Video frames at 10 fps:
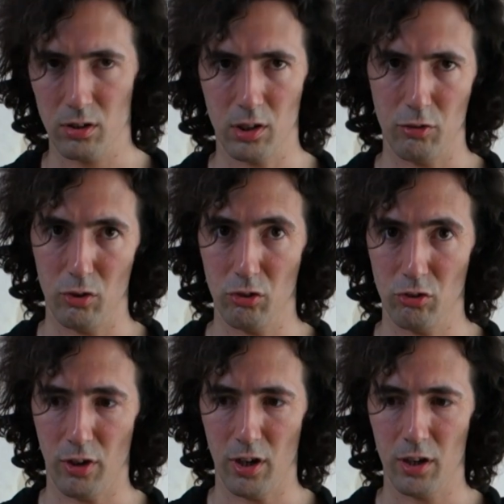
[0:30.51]
gives you the
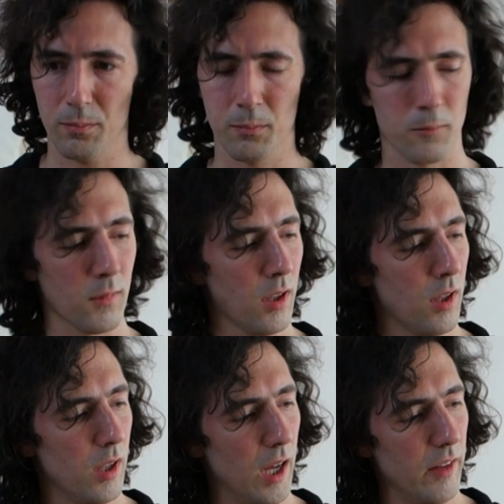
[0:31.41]
Sa,
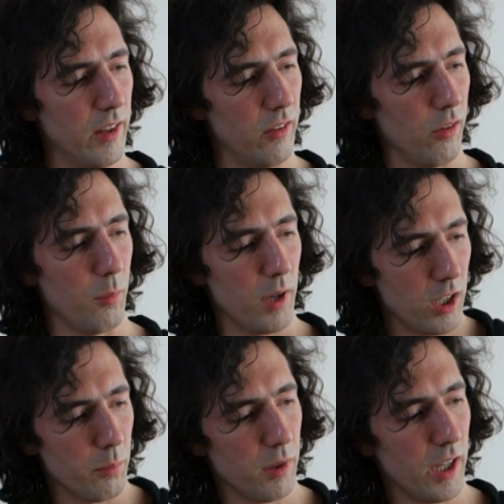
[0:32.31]
and then the
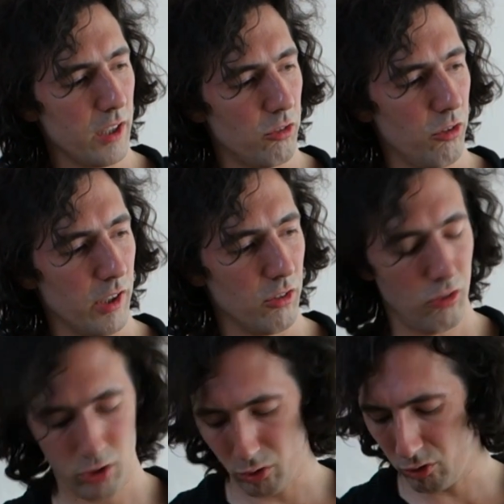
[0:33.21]
main playing string
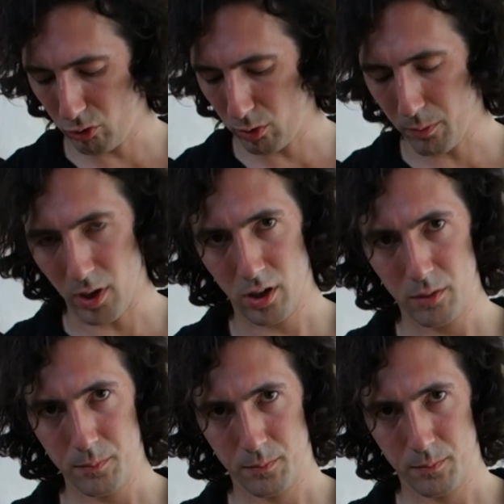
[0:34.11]
is tuned to a Ma.